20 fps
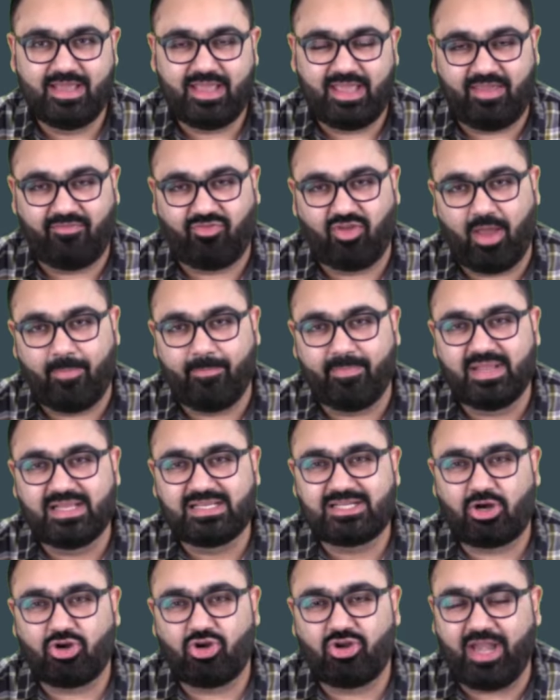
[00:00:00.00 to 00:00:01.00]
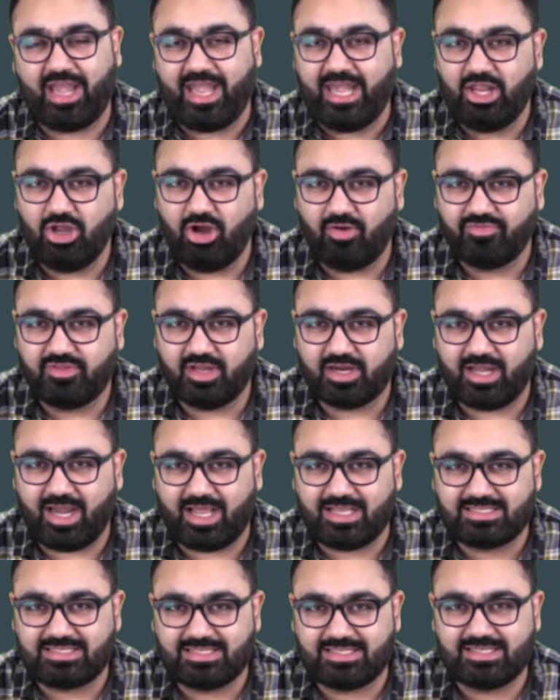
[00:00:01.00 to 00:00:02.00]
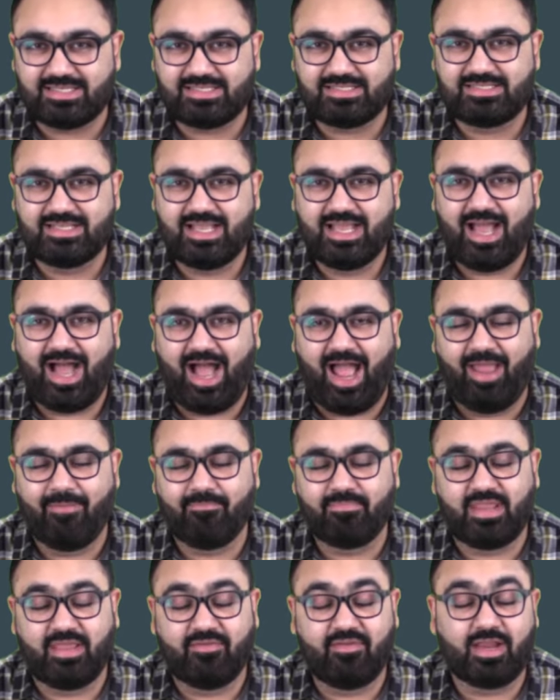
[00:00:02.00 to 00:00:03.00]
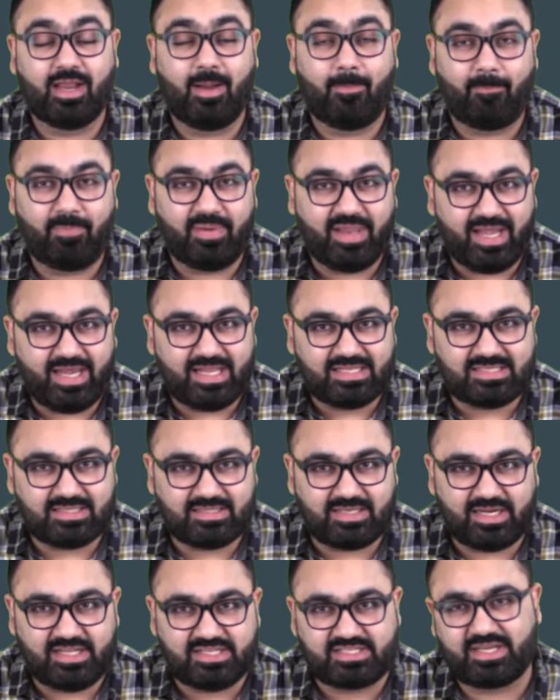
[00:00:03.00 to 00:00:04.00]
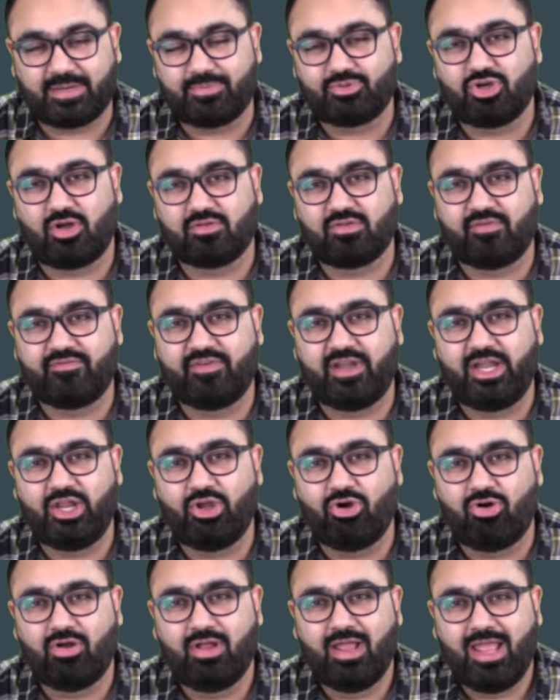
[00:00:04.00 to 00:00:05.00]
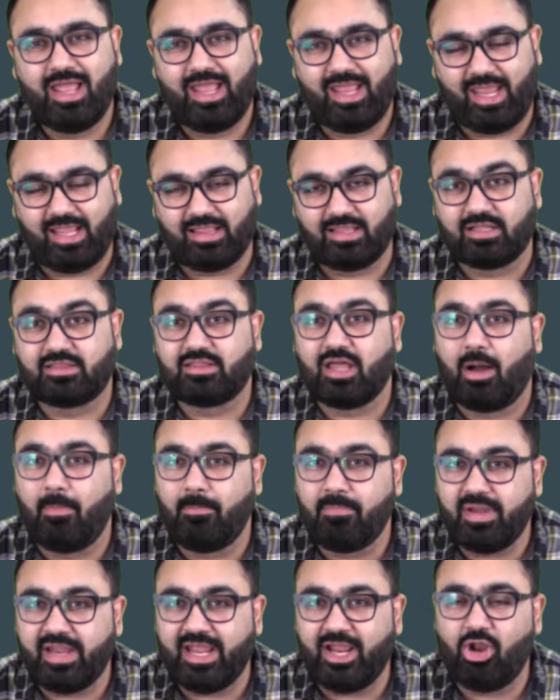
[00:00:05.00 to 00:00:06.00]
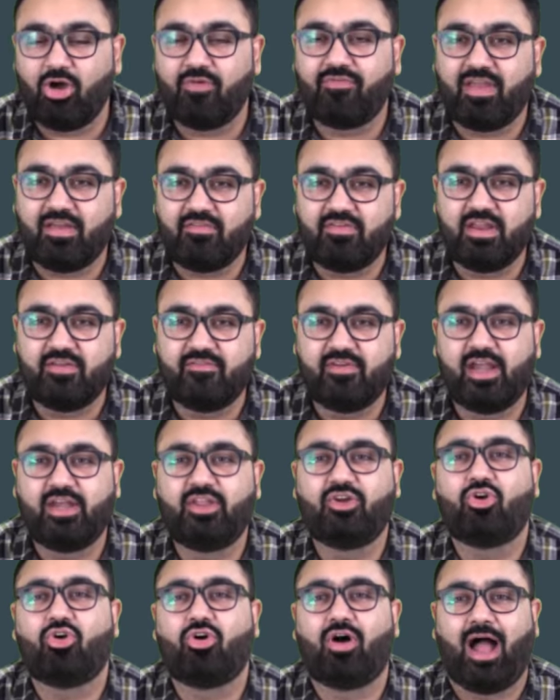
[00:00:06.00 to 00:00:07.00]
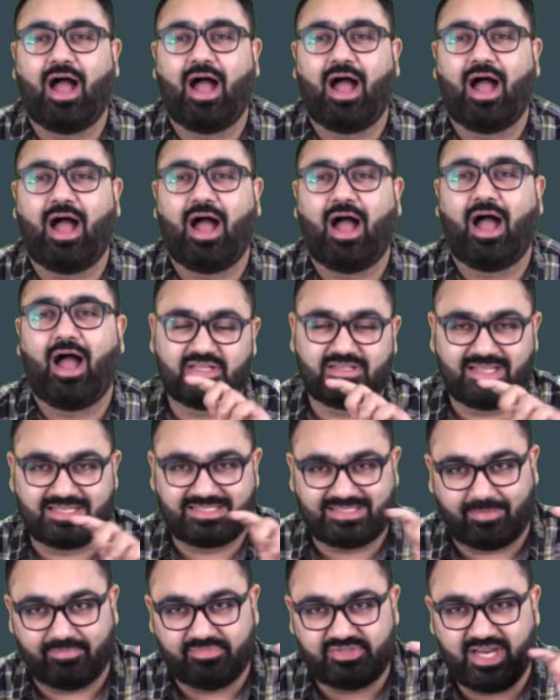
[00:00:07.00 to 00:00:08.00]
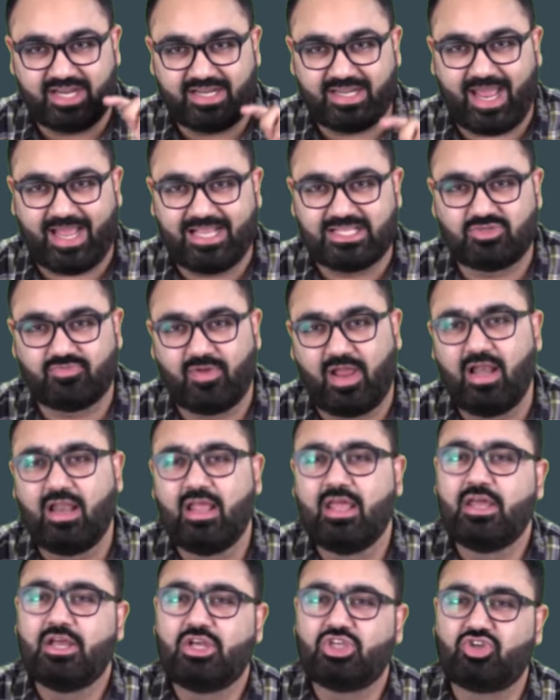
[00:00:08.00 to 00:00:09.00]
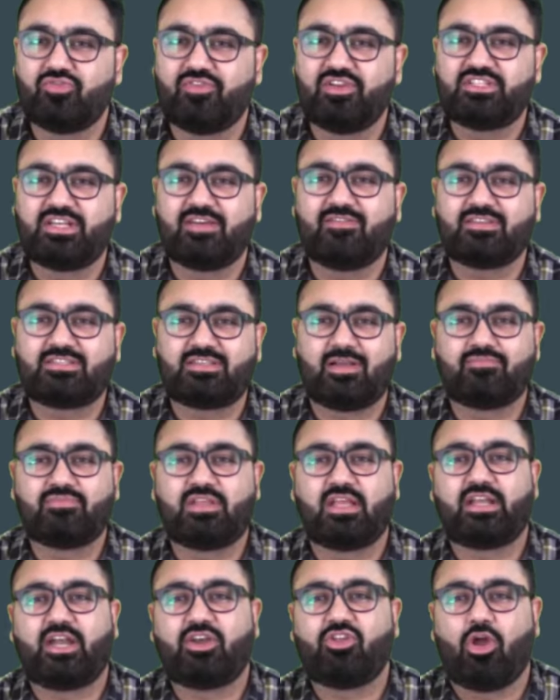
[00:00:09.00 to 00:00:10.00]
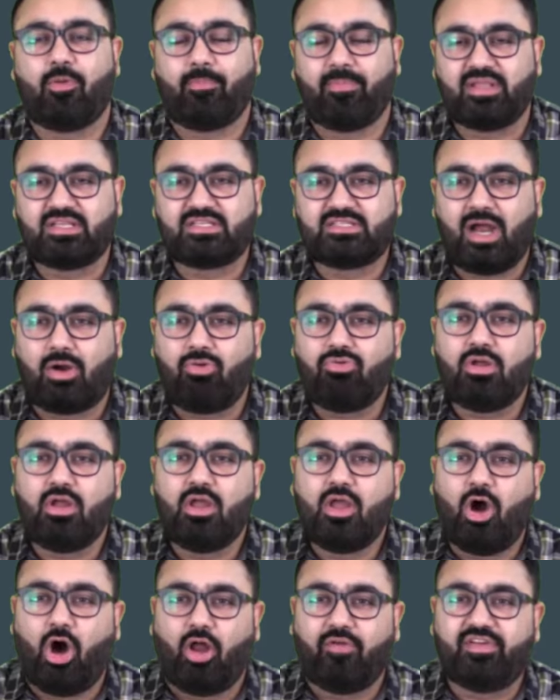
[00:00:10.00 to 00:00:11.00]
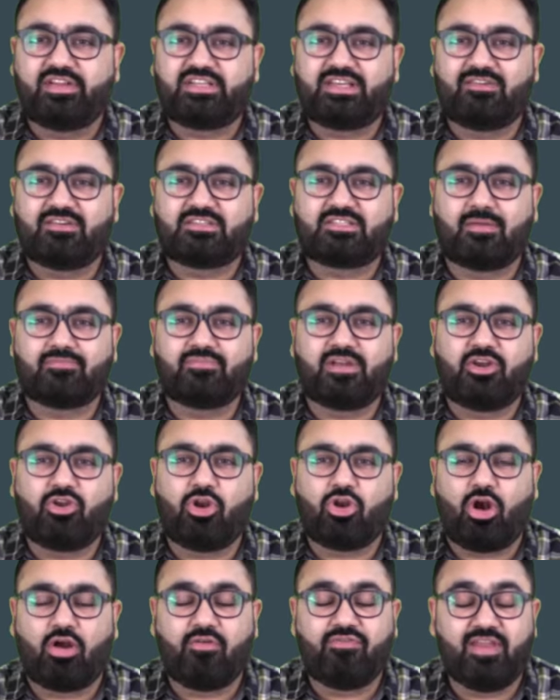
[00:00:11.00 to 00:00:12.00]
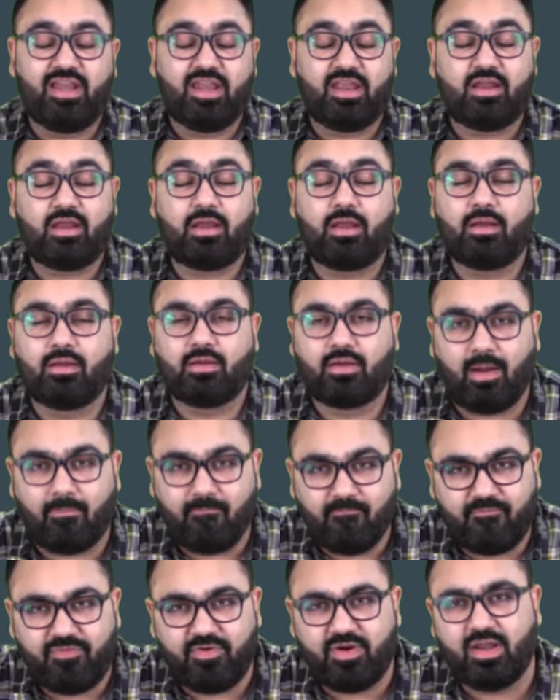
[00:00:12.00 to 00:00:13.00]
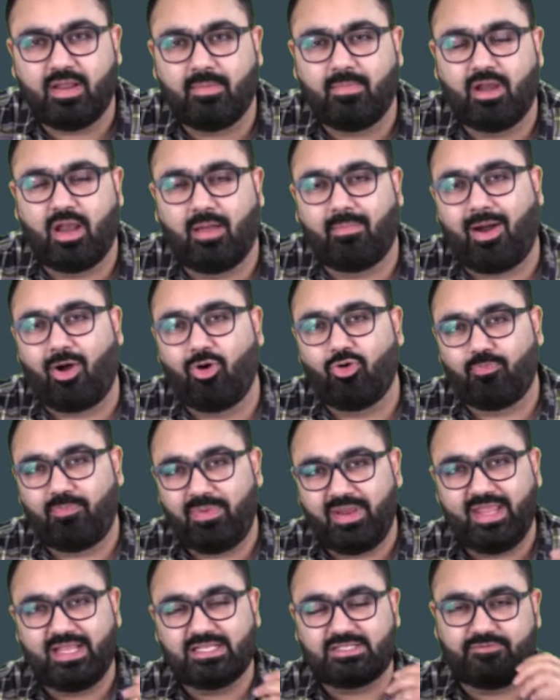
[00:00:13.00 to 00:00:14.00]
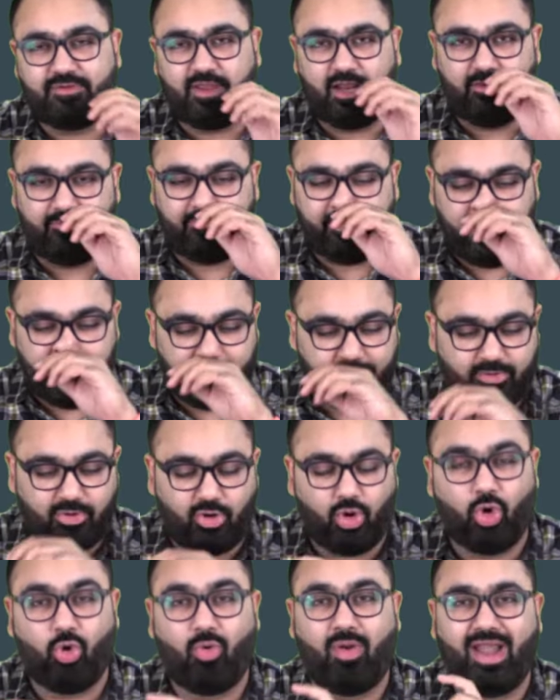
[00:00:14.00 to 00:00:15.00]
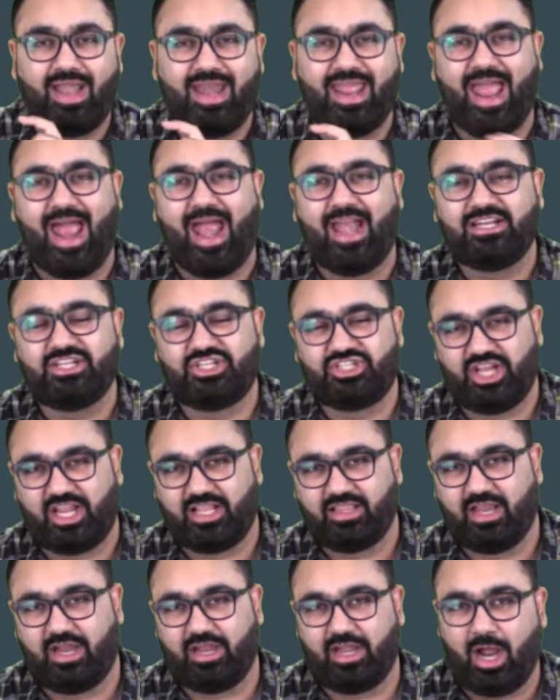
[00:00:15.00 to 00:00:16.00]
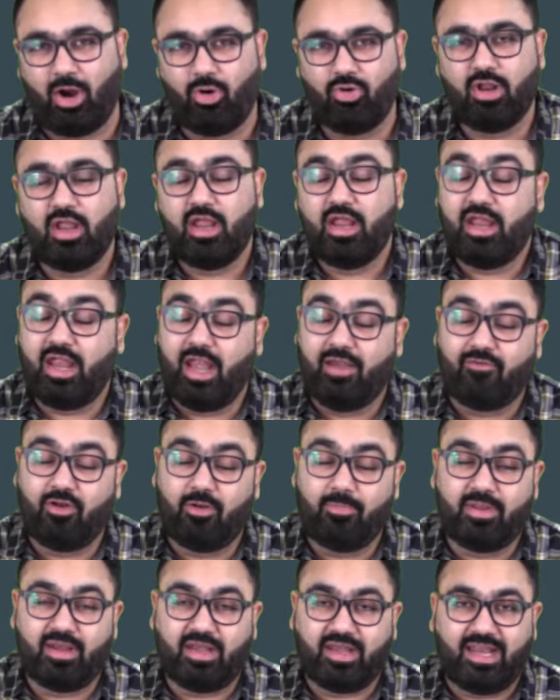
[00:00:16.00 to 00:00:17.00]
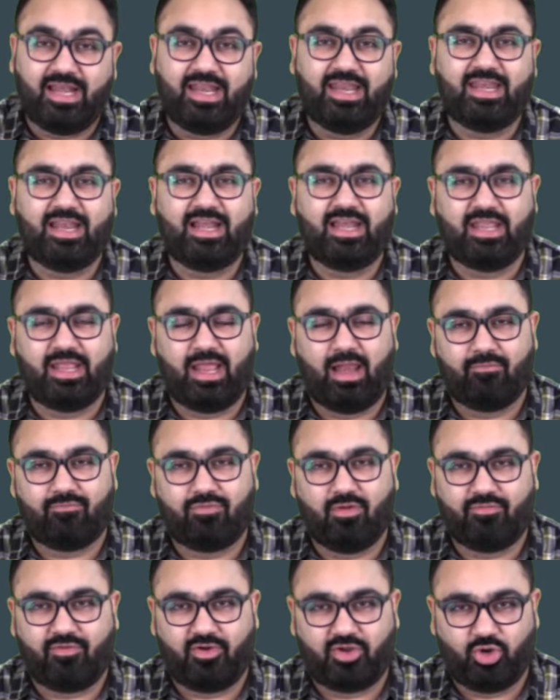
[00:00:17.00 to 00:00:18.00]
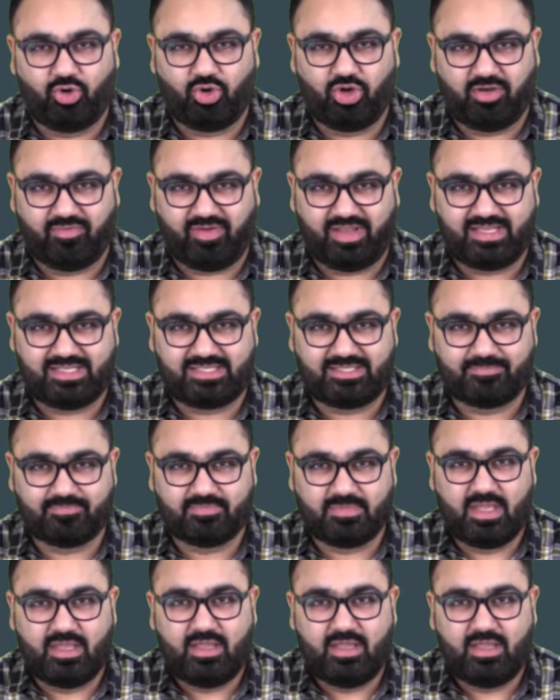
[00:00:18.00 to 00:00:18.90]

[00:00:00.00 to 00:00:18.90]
If you have missed out on any of the classes, I am giving a playlist in the description of the video. In the thumbnail of every video, I mentioned the subject as well. So whichever subject that you have missed out or whichever subject you're not feeling comfortable about, please feel free to go ahead and check that out. It will be really, really helpful for you to revise.